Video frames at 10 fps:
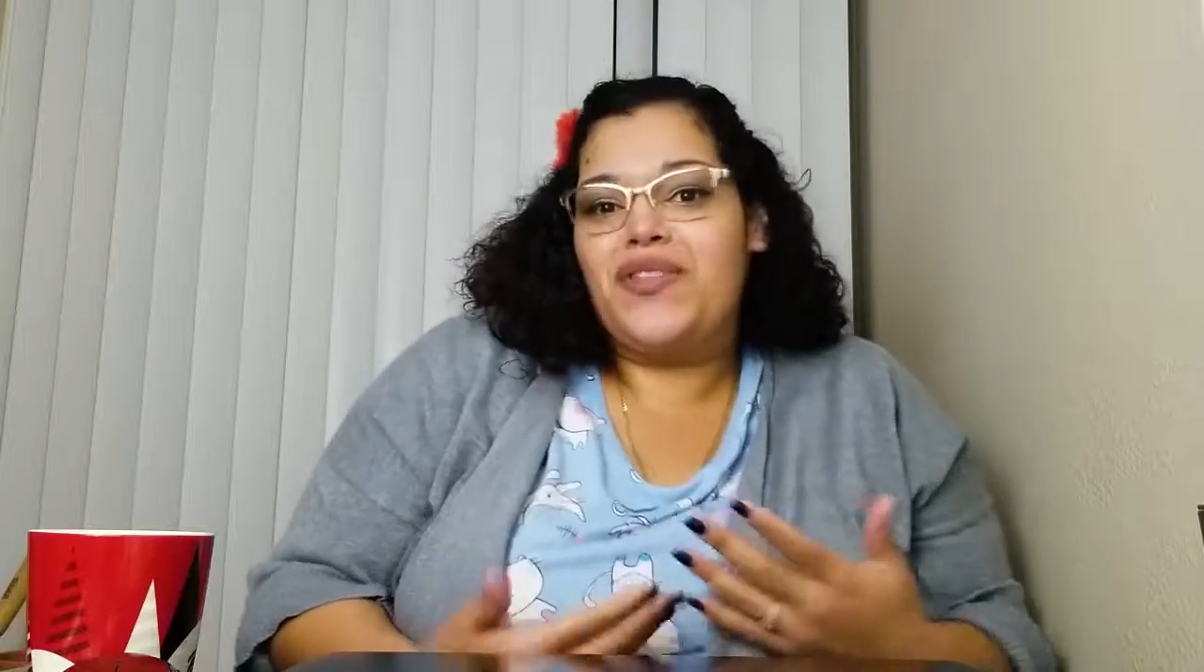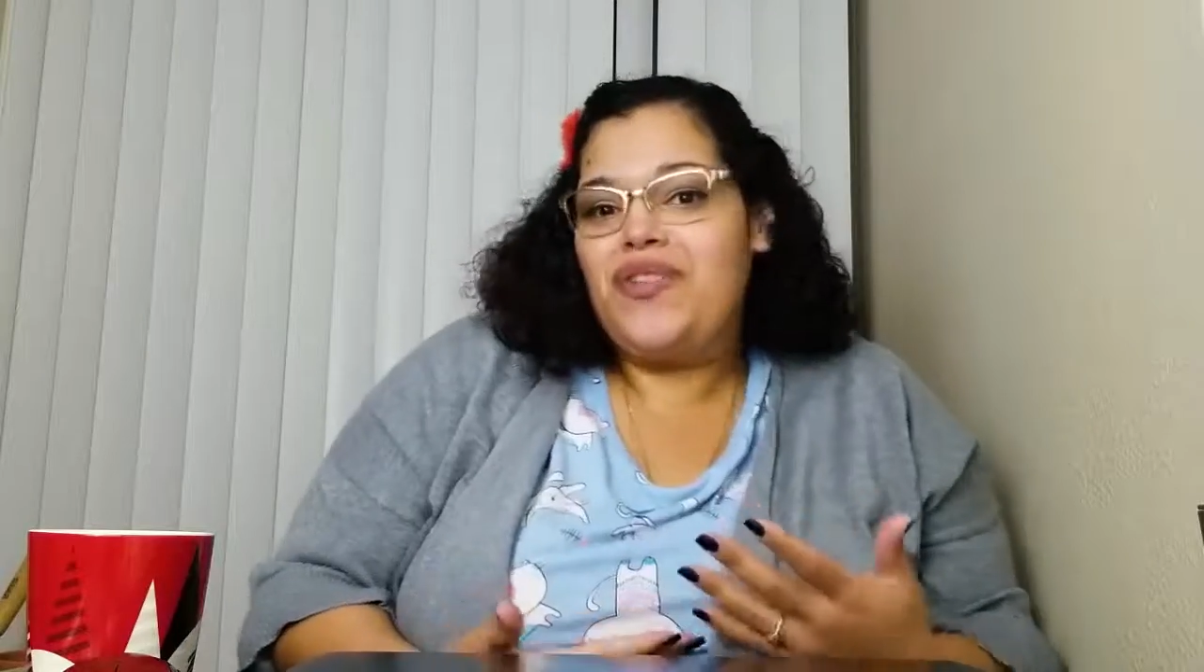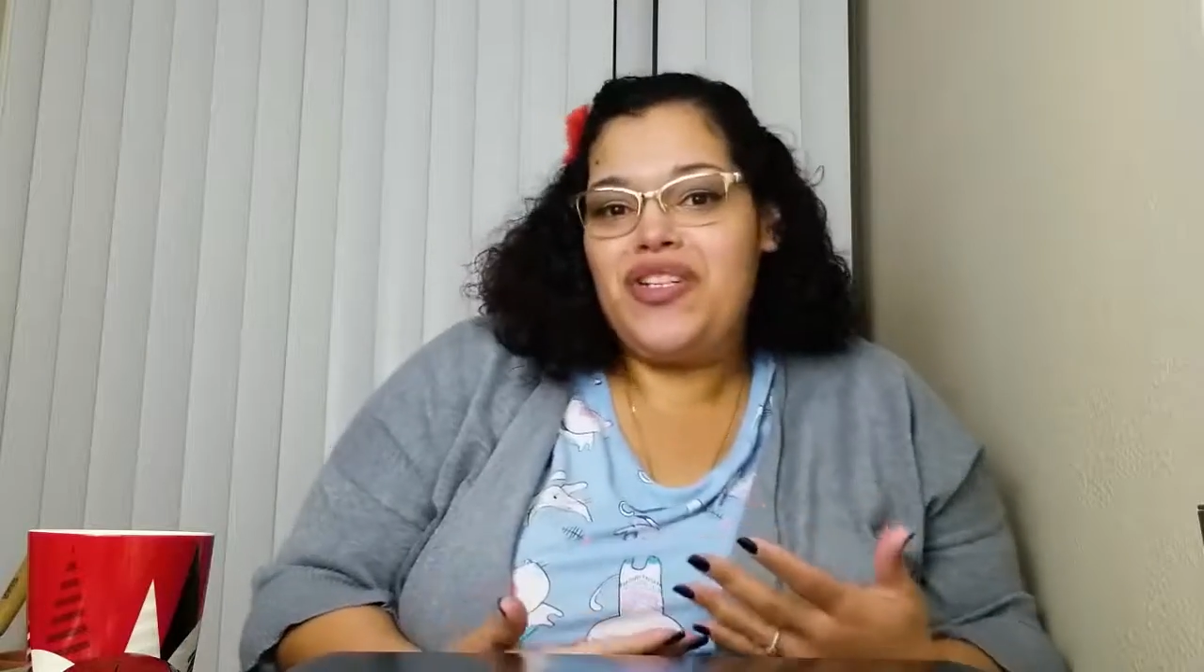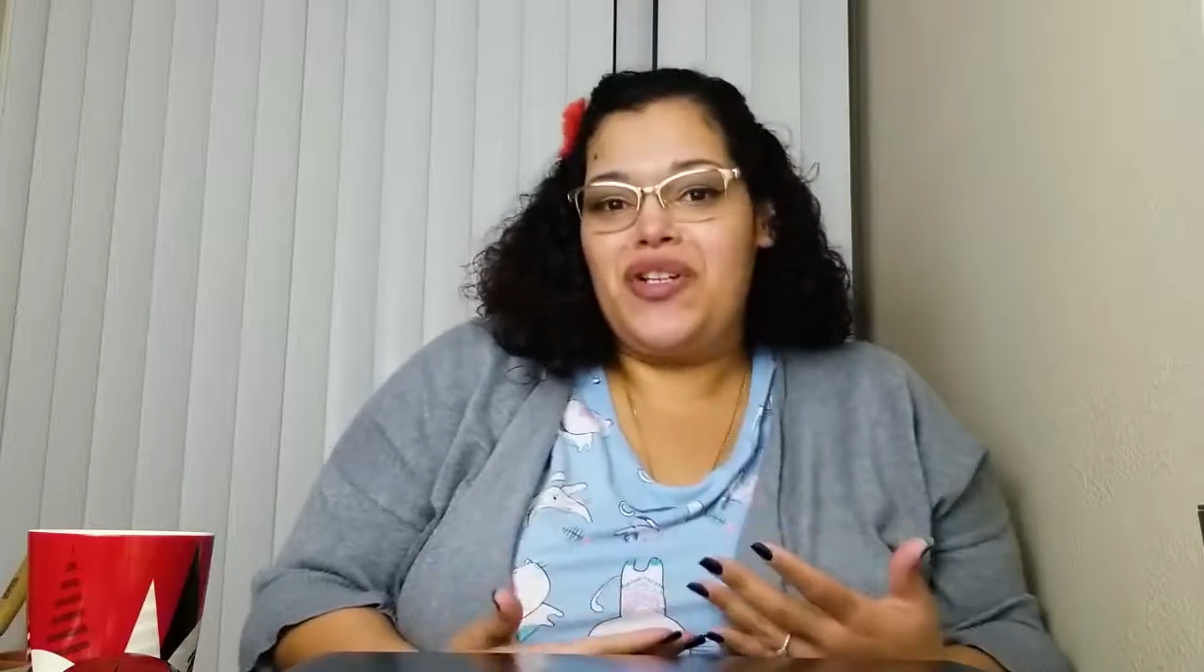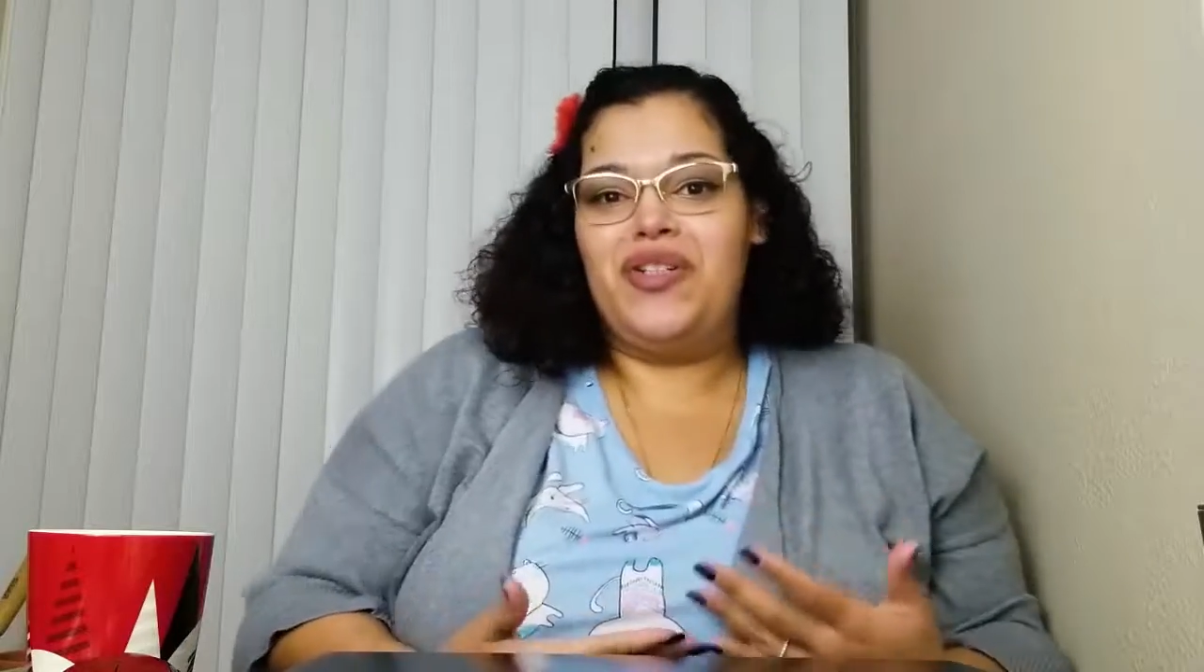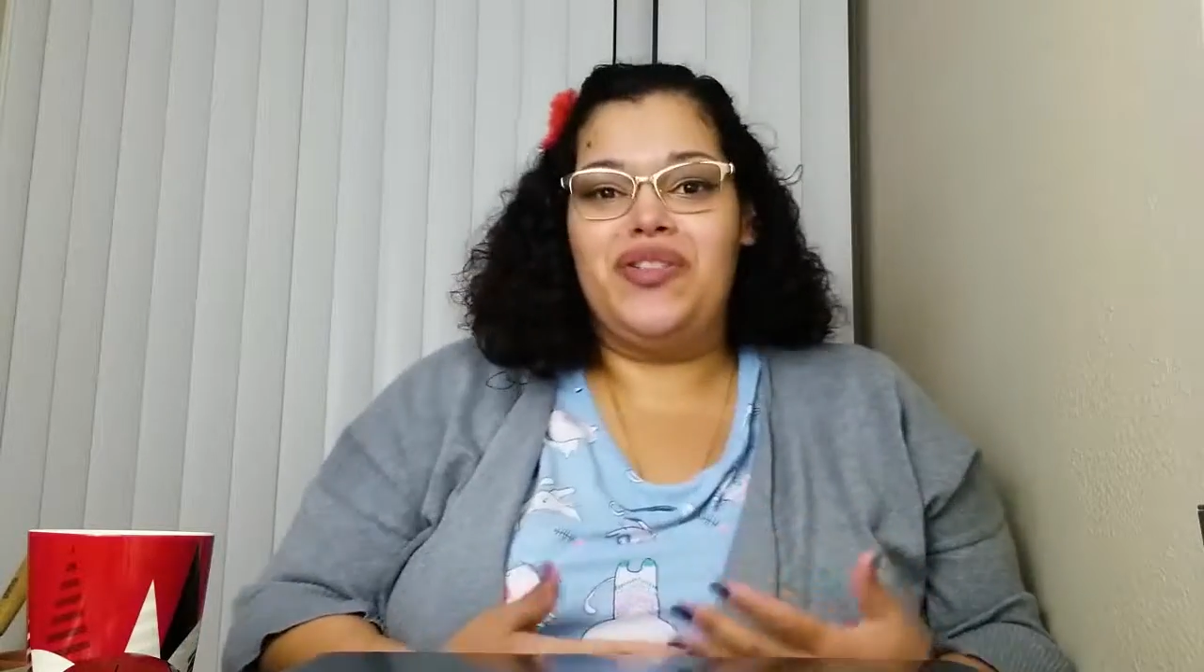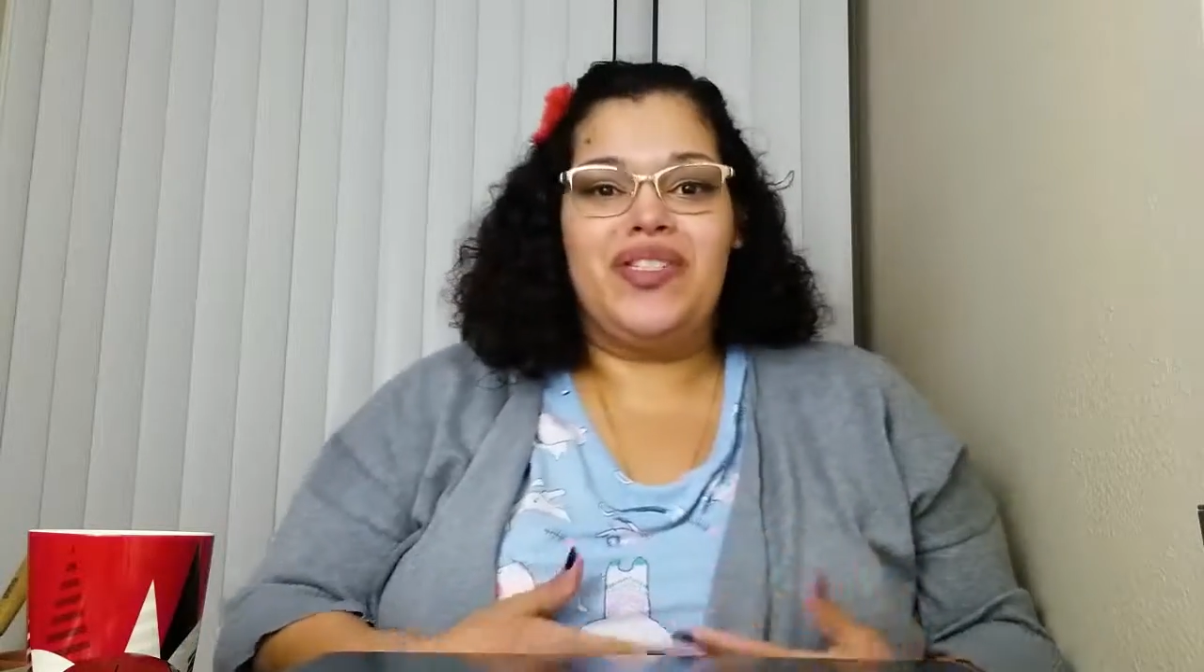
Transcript: original.